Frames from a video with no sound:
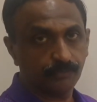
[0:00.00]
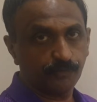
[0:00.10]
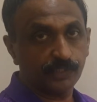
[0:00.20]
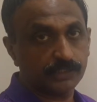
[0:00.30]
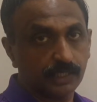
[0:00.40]

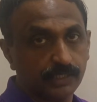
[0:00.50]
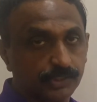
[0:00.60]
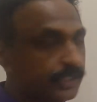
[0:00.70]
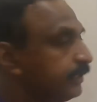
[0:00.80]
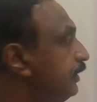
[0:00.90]
First
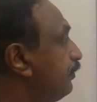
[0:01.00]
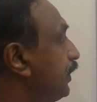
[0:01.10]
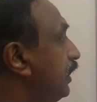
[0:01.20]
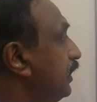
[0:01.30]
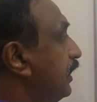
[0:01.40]
condition,
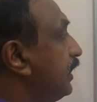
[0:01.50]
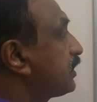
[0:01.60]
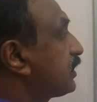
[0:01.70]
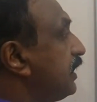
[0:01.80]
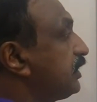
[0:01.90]
the
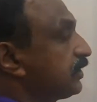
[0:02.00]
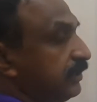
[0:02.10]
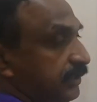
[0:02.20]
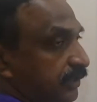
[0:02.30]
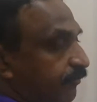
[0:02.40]
distance
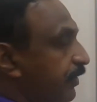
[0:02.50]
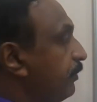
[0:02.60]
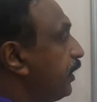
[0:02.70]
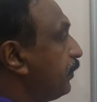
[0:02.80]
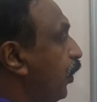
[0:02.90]

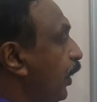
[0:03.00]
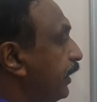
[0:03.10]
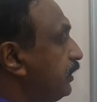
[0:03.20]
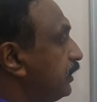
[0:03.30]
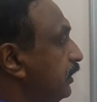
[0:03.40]
from the
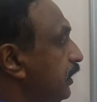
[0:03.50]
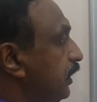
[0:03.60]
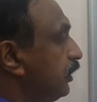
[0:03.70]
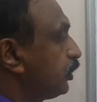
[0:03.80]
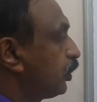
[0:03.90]
point
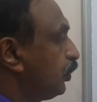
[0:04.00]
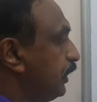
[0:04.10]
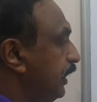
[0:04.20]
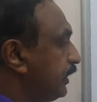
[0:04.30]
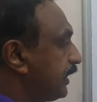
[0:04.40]
to
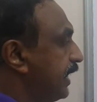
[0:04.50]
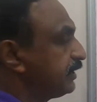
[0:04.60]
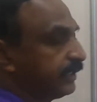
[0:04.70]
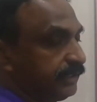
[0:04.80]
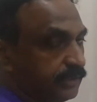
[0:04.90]
the
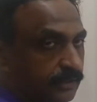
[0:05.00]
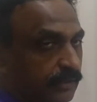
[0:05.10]
tangent,